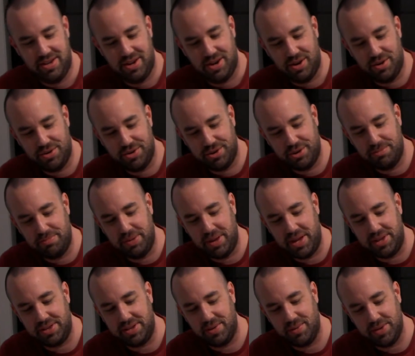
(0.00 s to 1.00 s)
Our third
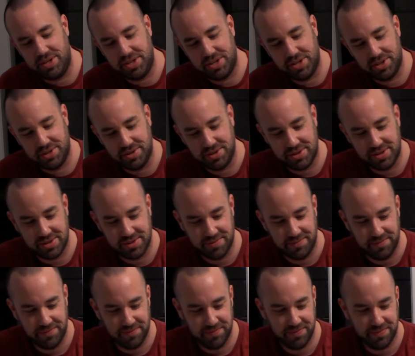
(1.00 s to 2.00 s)
plot that we chose
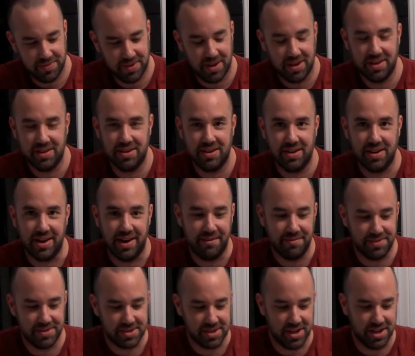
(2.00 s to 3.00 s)

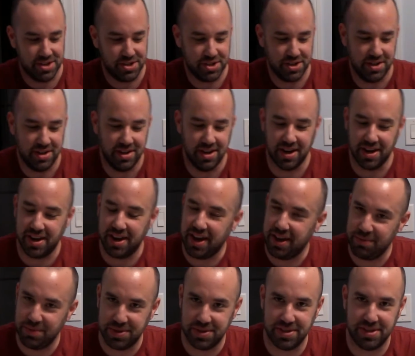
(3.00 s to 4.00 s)
confiscation.
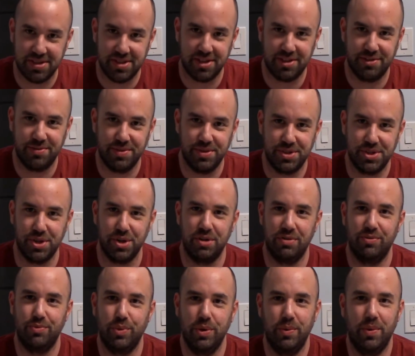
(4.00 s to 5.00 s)
Again, with the 6
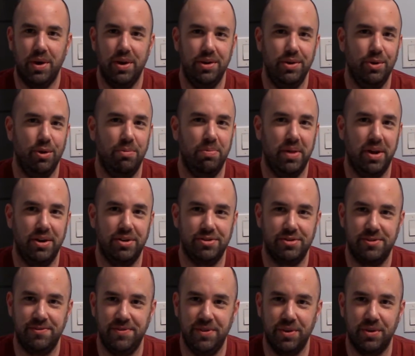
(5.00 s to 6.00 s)
reserve, we want newer players
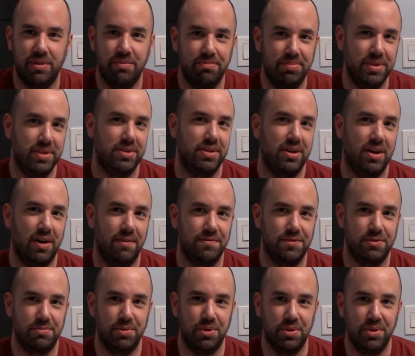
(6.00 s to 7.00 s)
to feel completely
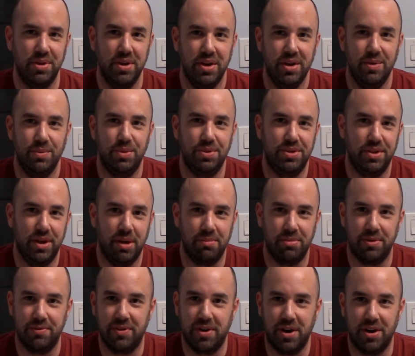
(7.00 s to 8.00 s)
comfortable with the number
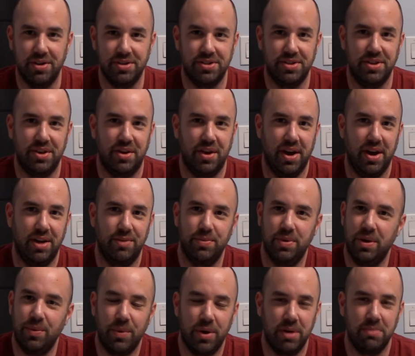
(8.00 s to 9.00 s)
of cards in their hand. We
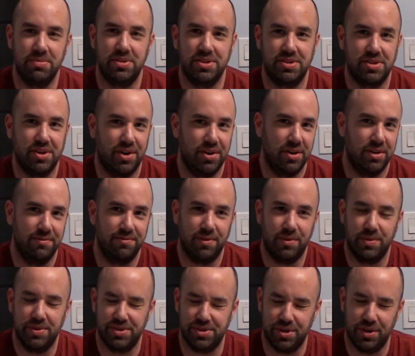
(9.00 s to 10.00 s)
don't want them discarding for
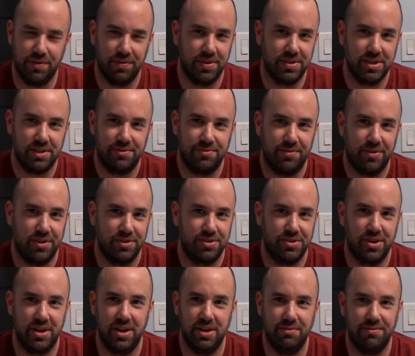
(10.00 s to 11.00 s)
reserve because that's
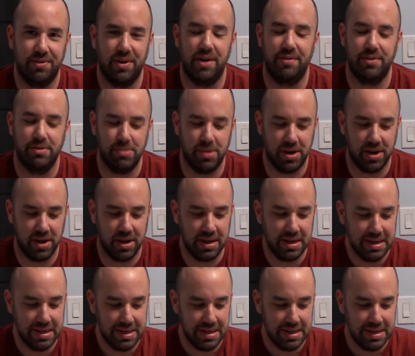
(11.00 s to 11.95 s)
frustrating for everybody.